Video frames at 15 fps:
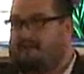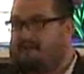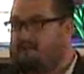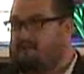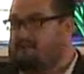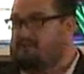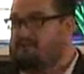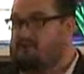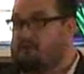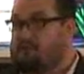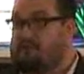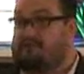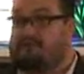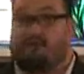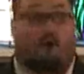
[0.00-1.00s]
and there was a
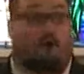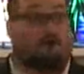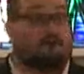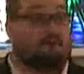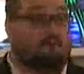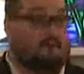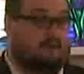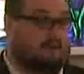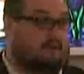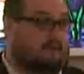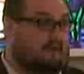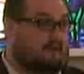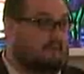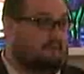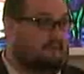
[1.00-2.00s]
little bit of an argument
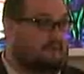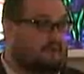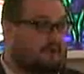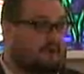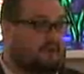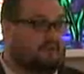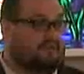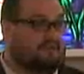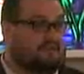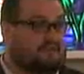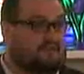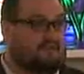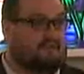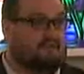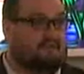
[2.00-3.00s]

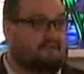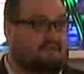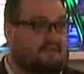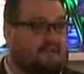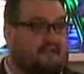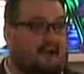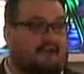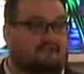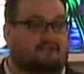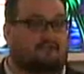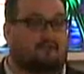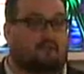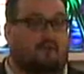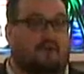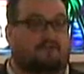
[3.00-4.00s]
because they got
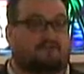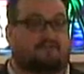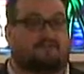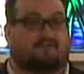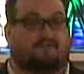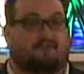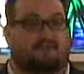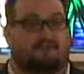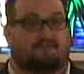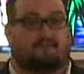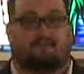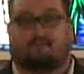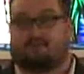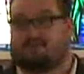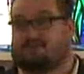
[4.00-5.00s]
to the waitress
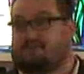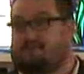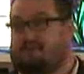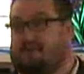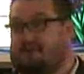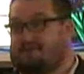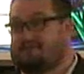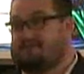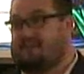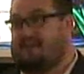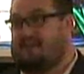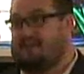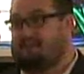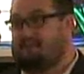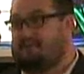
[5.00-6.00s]
first before someone else to
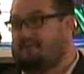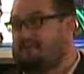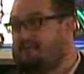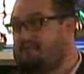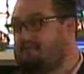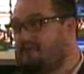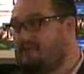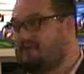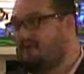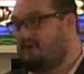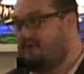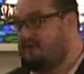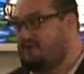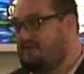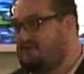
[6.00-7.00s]
hand them an invite
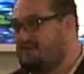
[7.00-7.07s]
card